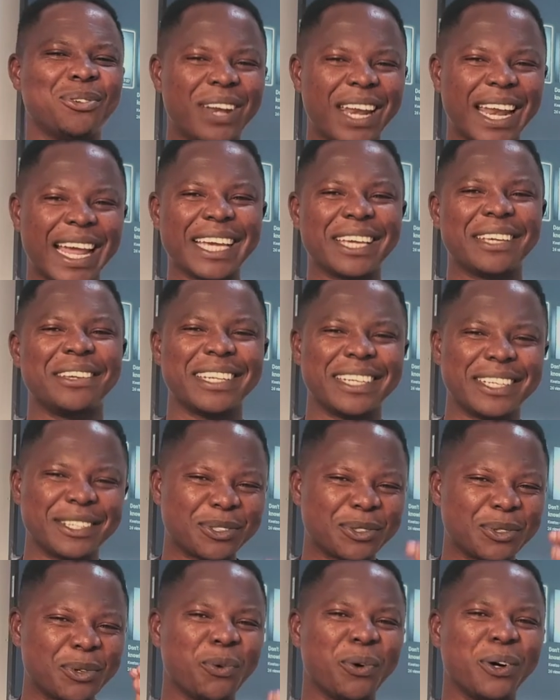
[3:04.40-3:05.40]
like you and they
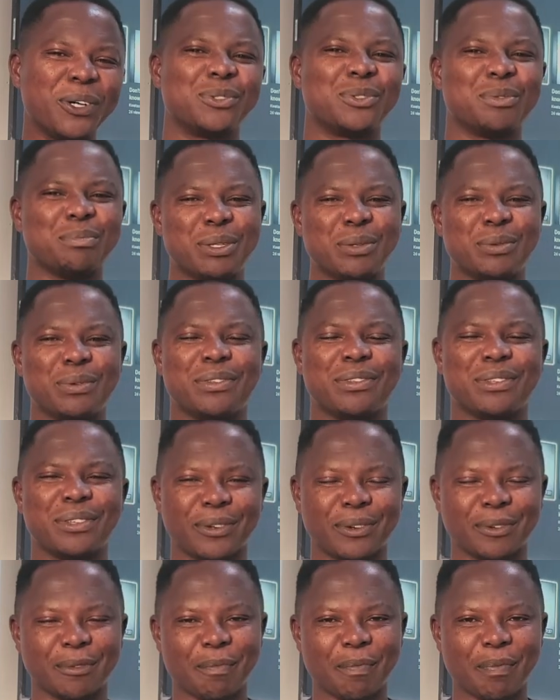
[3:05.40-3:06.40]
so want to be with
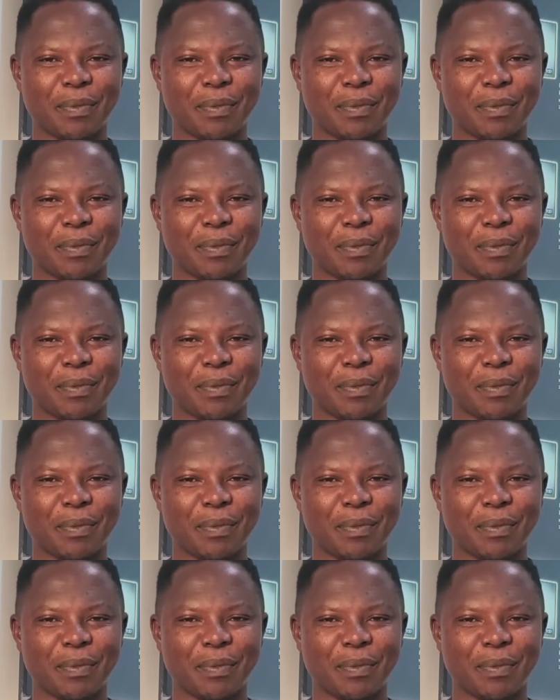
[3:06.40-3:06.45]
you.